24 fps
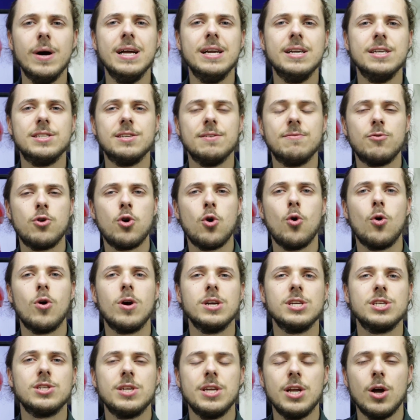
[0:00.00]
It is, of
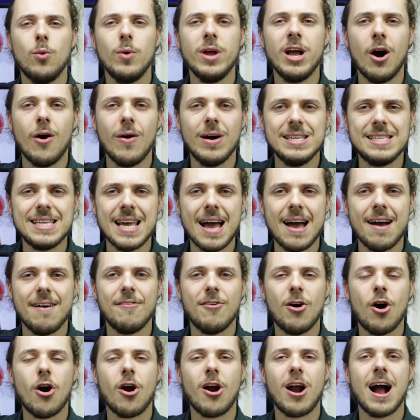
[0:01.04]
course, you know, we always
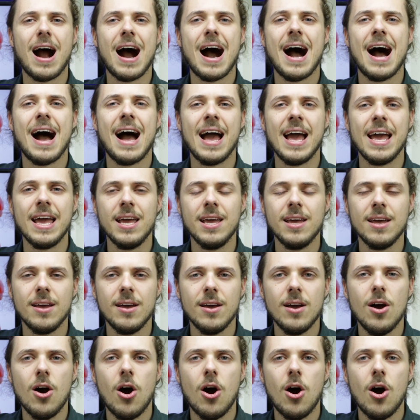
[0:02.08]
have our eye